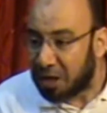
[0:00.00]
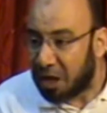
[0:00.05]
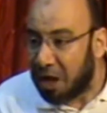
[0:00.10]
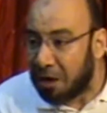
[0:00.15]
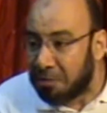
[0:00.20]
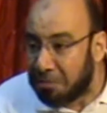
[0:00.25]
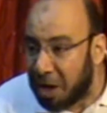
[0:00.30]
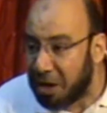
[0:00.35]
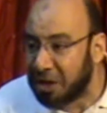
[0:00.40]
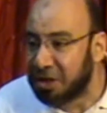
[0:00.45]

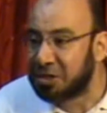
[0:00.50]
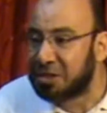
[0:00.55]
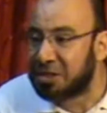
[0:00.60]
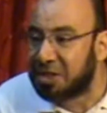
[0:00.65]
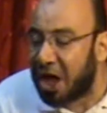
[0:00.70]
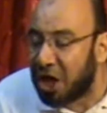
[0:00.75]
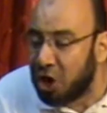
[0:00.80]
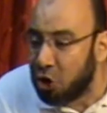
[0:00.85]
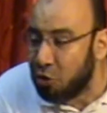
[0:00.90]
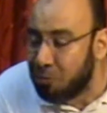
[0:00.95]
amongst
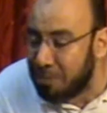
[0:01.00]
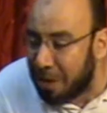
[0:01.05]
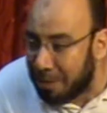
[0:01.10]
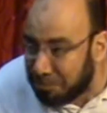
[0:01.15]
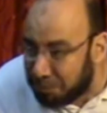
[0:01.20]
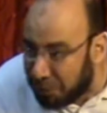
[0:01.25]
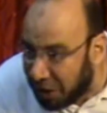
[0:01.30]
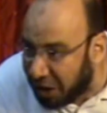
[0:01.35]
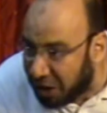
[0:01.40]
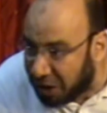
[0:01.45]
the
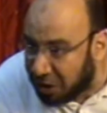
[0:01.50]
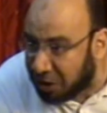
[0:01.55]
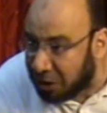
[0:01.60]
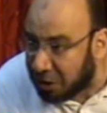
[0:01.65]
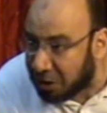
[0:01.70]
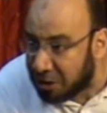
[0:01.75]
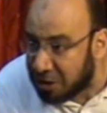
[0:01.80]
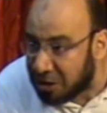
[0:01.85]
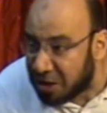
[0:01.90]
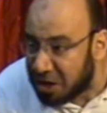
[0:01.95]
human being,